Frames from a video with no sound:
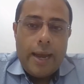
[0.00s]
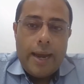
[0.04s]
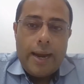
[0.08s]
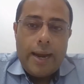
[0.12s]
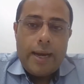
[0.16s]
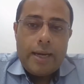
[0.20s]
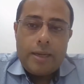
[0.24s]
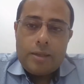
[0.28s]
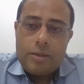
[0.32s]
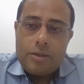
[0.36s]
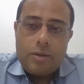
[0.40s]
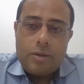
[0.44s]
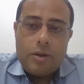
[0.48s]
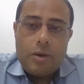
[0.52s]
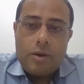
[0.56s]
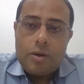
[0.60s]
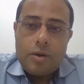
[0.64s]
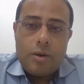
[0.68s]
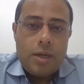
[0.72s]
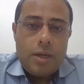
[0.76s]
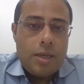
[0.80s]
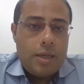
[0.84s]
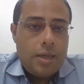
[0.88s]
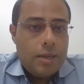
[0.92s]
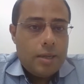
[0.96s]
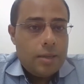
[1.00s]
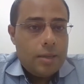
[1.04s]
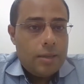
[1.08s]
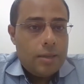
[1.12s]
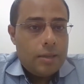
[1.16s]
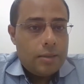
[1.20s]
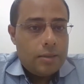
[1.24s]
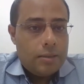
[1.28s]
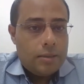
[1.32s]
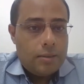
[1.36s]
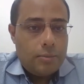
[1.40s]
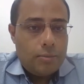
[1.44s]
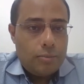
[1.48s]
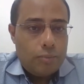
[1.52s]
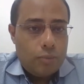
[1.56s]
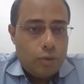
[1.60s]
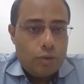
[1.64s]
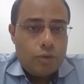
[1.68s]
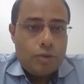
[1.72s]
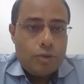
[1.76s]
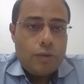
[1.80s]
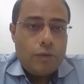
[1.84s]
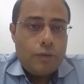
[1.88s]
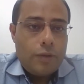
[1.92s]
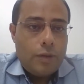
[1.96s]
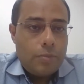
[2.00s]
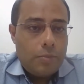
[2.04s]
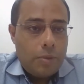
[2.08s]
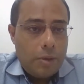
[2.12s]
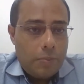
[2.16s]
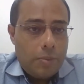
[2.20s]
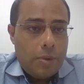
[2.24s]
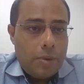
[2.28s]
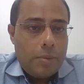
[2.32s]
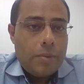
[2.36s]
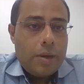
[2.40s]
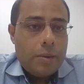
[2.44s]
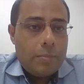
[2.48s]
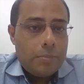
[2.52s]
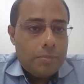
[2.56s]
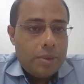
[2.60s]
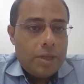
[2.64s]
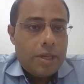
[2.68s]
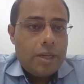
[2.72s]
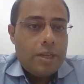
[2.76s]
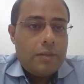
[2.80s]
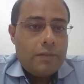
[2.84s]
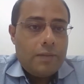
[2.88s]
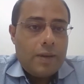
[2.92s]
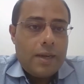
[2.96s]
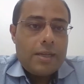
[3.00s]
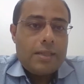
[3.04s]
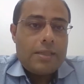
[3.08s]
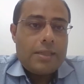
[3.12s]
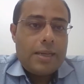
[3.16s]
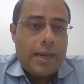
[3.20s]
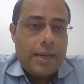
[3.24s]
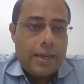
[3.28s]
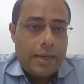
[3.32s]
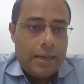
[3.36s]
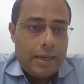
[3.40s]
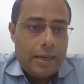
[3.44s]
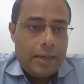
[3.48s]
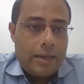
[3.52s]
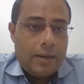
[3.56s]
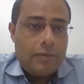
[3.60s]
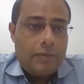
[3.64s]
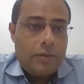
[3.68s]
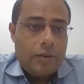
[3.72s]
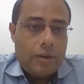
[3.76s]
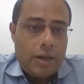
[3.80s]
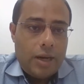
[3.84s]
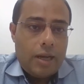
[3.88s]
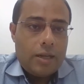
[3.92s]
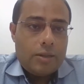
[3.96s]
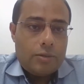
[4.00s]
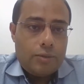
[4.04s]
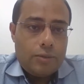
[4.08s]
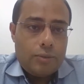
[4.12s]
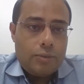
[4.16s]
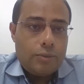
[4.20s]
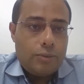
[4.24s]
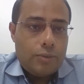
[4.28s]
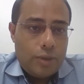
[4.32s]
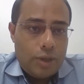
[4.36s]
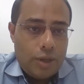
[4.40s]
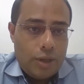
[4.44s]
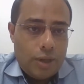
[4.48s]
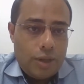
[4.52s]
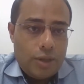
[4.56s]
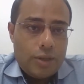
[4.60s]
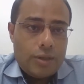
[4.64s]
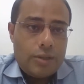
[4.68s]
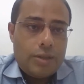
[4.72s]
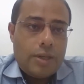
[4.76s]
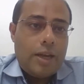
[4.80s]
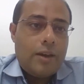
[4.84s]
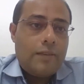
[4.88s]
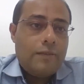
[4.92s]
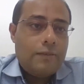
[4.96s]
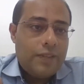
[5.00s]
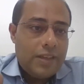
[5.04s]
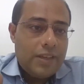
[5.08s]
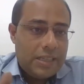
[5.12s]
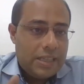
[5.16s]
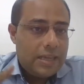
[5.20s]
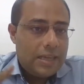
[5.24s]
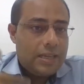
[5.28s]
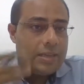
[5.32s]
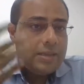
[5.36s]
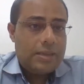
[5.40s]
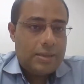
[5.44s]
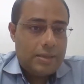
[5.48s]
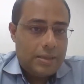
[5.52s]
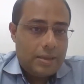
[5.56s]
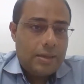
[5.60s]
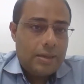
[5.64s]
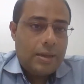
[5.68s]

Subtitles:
And it's not only eClerx, most of the BPM companies were stagnated for last 2 to 3 years, and which has